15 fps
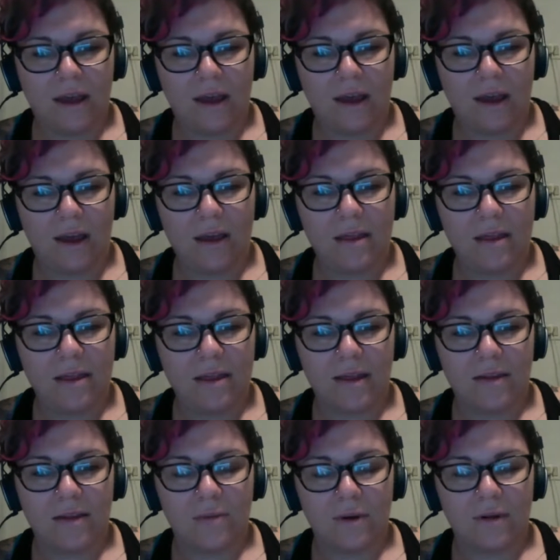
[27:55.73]
I think
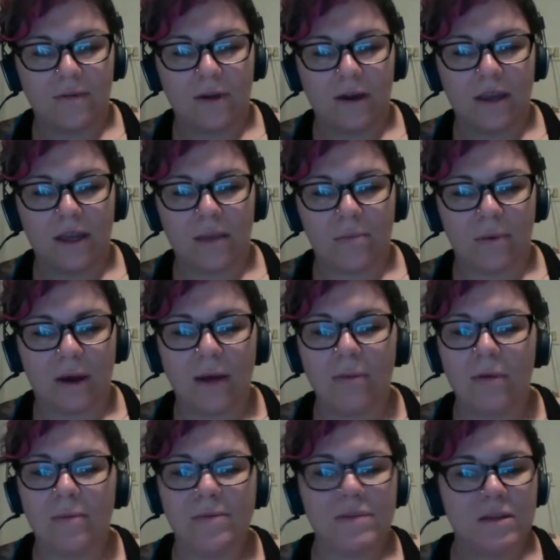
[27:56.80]
that's one of our key
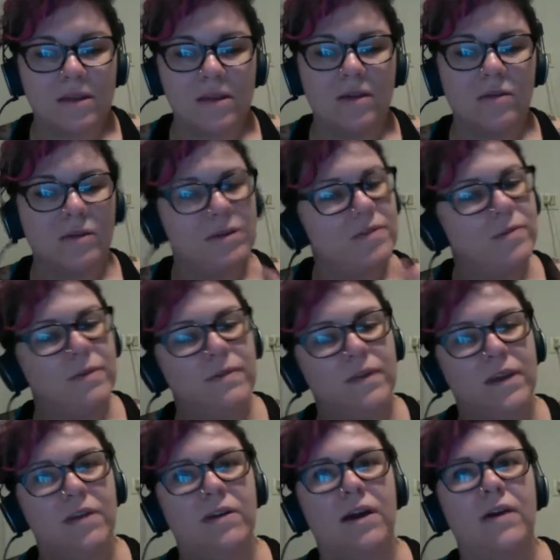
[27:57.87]
problems. I think once we
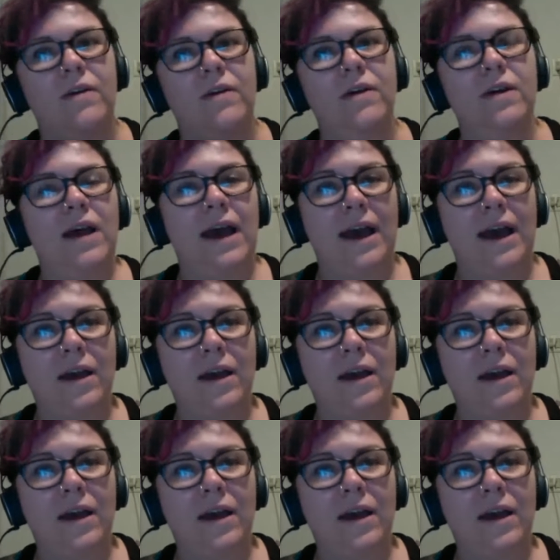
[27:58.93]
figure out how to